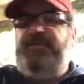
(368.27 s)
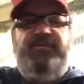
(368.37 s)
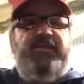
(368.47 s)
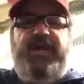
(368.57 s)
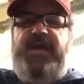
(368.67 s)

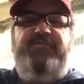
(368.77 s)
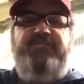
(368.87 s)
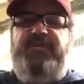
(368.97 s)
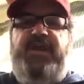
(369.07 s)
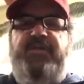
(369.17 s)
you guys,
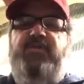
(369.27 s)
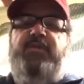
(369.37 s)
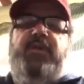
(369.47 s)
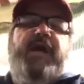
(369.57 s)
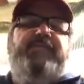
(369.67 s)
if you're not
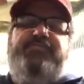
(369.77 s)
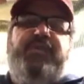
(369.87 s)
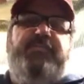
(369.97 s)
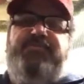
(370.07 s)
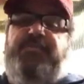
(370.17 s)
doing the live
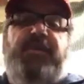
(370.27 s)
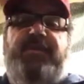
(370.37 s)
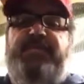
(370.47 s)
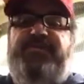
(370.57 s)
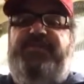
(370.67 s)
streams, you're
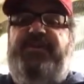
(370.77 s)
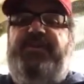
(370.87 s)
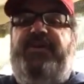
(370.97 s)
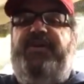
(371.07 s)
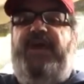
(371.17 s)
really missing a
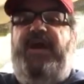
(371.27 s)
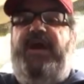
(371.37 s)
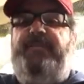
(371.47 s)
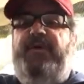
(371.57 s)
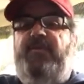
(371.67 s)
good
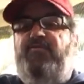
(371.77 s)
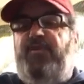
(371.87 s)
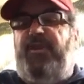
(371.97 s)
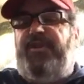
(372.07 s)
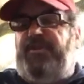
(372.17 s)
time.
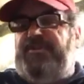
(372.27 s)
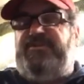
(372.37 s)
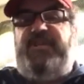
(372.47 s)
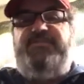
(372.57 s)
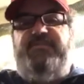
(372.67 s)
Really
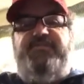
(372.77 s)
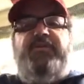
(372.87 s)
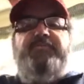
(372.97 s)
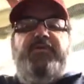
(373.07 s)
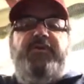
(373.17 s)
good sense of
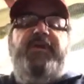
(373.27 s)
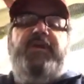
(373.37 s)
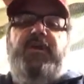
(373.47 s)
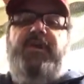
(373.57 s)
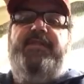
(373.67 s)

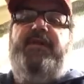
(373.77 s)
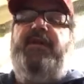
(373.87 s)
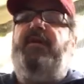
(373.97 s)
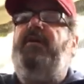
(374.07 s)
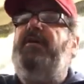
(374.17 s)
community on
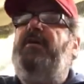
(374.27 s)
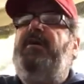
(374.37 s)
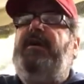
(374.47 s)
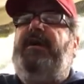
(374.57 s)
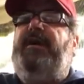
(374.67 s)
there.
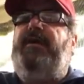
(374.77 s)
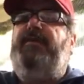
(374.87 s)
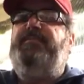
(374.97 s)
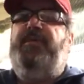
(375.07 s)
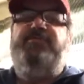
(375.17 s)

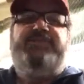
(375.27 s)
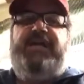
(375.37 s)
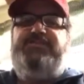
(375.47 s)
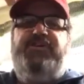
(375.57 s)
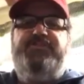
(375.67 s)
Um, you know, it's
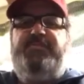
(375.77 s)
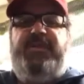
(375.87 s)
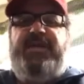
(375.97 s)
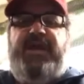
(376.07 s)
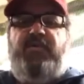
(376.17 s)
not just
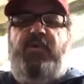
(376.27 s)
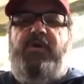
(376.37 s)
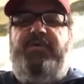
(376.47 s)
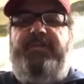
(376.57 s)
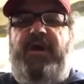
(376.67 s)
me
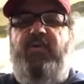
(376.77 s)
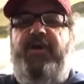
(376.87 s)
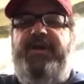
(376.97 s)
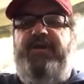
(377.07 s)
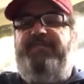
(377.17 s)
caterwauling about
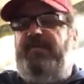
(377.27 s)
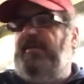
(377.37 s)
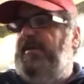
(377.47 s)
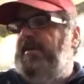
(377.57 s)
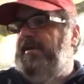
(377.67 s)

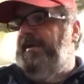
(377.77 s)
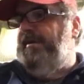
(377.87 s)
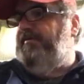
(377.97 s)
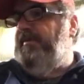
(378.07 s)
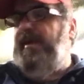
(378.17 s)
whatever.
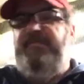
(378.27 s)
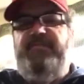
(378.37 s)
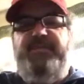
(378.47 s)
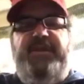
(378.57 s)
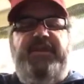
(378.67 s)
It's uh,
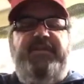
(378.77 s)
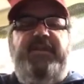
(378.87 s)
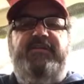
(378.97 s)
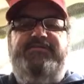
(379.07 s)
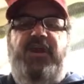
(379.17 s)
everybody in
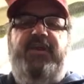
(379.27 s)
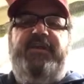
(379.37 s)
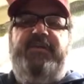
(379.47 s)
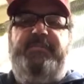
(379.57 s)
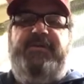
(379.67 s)
there
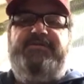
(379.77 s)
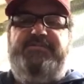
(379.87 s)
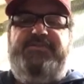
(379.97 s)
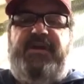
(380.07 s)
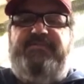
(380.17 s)
talking amongst
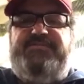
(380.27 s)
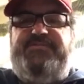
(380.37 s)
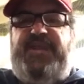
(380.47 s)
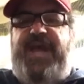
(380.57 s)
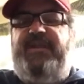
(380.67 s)
themselves
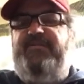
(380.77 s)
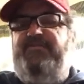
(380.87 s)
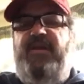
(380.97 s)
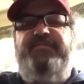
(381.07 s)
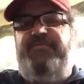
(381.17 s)
and chatting and
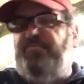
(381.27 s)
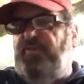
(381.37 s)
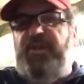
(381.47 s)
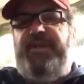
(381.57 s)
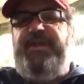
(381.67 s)
stuff, and it's
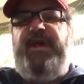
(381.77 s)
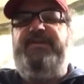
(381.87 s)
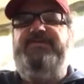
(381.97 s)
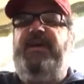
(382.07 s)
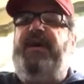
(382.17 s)
really
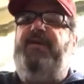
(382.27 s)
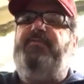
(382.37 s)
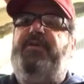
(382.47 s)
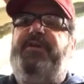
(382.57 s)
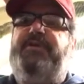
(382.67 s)
nice. I, I
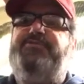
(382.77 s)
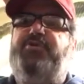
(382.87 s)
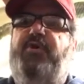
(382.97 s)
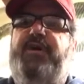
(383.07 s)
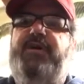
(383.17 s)
really
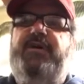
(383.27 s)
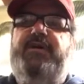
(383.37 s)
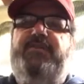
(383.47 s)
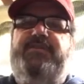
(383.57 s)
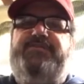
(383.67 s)
enjoy
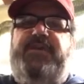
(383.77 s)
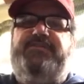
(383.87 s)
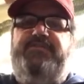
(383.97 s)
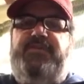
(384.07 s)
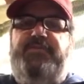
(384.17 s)
the
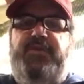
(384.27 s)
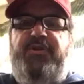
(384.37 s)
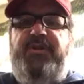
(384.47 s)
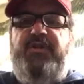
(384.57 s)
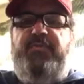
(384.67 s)
sense of
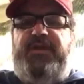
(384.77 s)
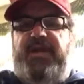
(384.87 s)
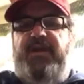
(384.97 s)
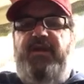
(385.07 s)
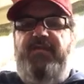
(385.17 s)
community that we're
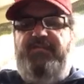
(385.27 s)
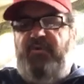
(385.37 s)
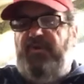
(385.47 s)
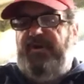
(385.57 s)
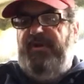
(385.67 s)
getting on the
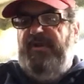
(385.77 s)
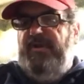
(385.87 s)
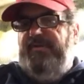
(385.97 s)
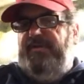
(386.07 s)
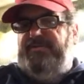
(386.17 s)
board.
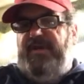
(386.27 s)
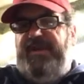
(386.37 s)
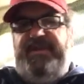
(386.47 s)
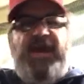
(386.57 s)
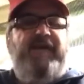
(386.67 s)
There's a
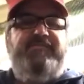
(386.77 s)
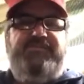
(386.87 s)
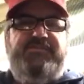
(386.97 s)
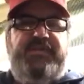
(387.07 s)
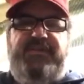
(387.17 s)
lot of
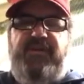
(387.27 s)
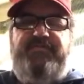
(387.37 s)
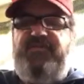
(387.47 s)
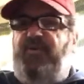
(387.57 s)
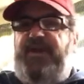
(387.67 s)
novices that
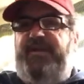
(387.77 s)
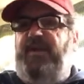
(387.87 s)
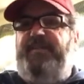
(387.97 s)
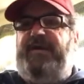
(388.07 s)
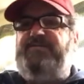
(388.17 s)
have no
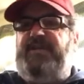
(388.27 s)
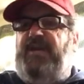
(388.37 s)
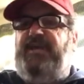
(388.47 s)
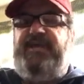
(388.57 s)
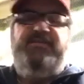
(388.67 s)
idea about
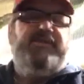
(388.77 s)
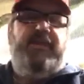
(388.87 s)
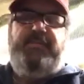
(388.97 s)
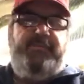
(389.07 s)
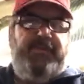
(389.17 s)
sailing, and there's a
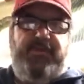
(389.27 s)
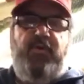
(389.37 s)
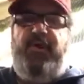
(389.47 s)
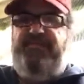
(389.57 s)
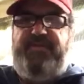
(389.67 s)
lot of people that
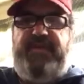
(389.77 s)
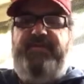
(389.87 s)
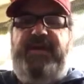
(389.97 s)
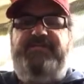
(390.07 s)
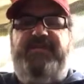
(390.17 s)
know
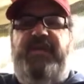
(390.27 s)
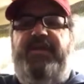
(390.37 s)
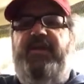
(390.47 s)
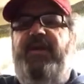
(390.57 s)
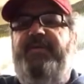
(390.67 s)
everything about
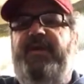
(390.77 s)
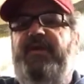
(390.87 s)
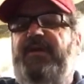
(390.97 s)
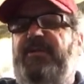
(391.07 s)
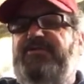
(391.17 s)
sailing on
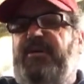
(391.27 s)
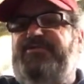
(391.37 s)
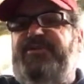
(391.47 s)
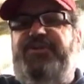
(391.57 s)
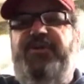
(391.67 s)
there. So
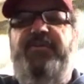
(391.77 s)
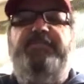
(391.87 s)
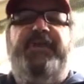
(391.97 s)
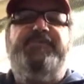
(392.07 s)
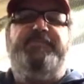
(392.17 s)
it's a good
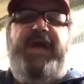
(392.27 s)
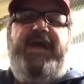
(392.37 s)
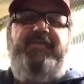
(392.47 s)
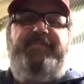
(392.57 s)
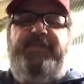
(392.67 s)
mixed
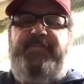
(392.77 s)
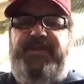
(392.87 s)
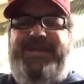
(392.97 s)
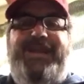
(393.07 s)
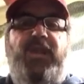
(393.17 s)
bag of people
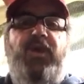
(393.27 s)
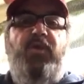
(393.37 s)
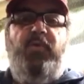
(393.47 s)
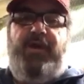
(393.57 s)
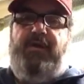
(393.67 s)
that get
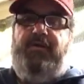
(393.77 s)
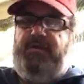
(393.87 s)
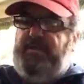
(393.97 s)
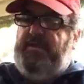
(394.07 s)
along well.